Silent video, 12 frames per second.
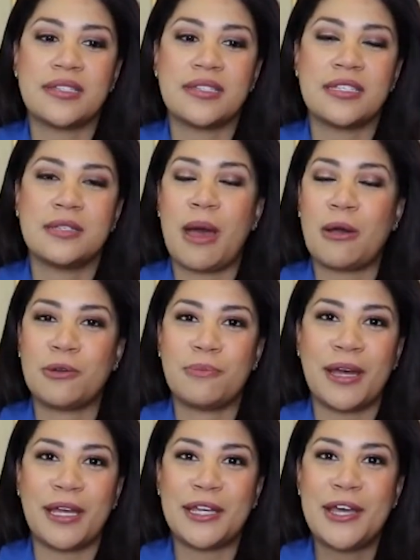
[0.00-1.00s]
This is powered
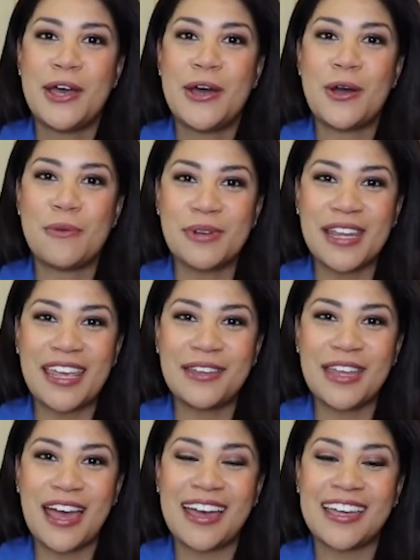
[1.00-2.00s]
by
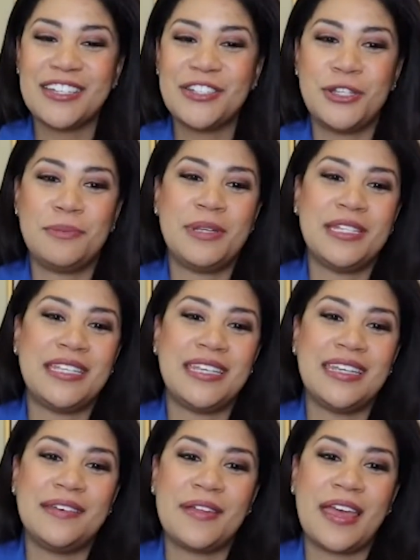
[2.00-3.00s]
OpenAI,
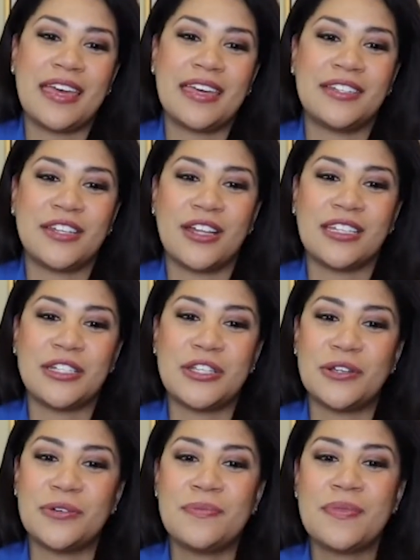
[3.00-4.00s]
GPT, and DALL-E
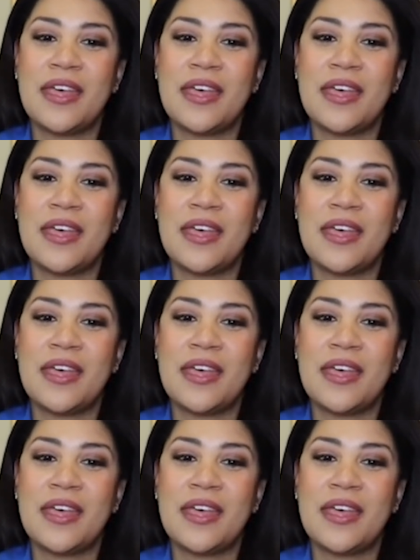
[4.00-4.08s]
2.